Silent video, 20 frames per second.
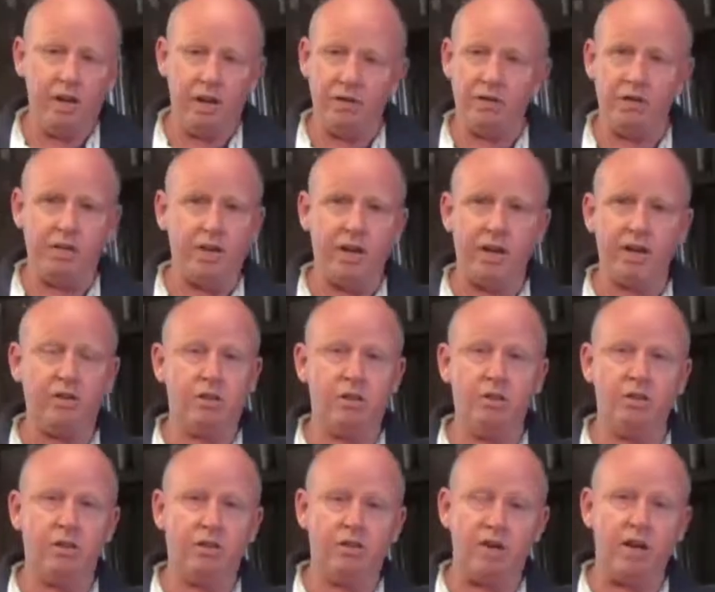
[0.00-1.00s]
It used to take
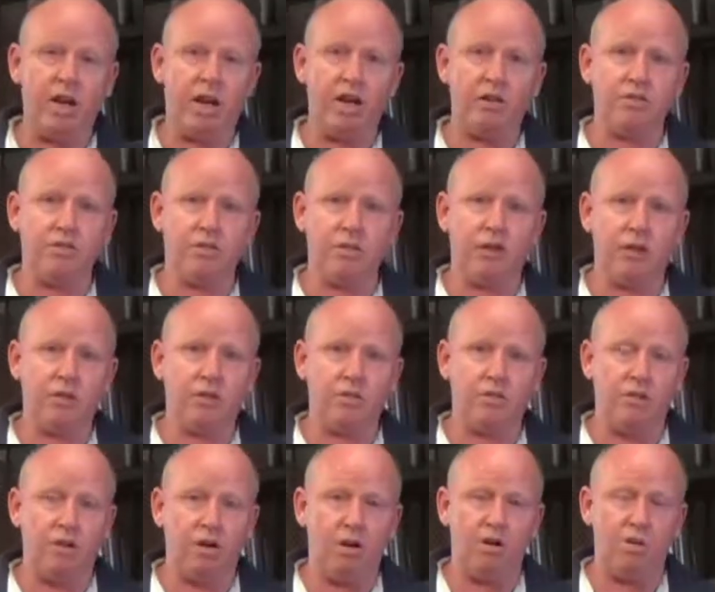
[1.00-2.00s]
2 or 3 hours to go
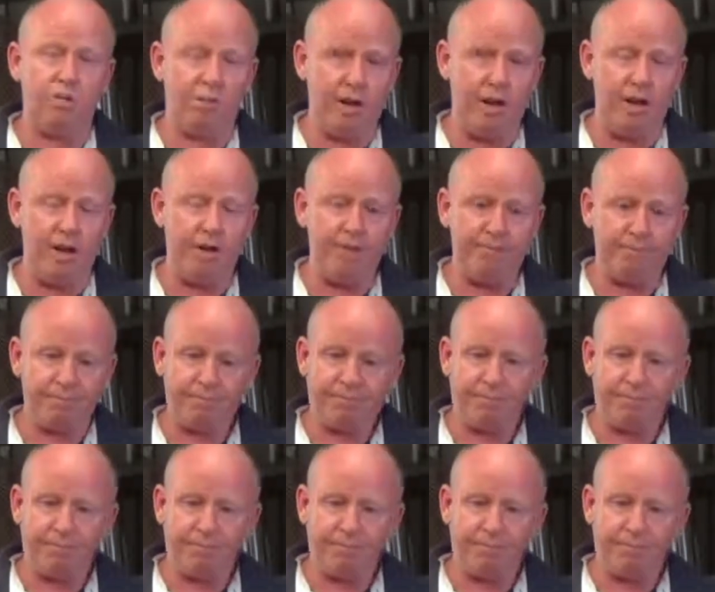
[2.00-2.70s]
through the whole plant,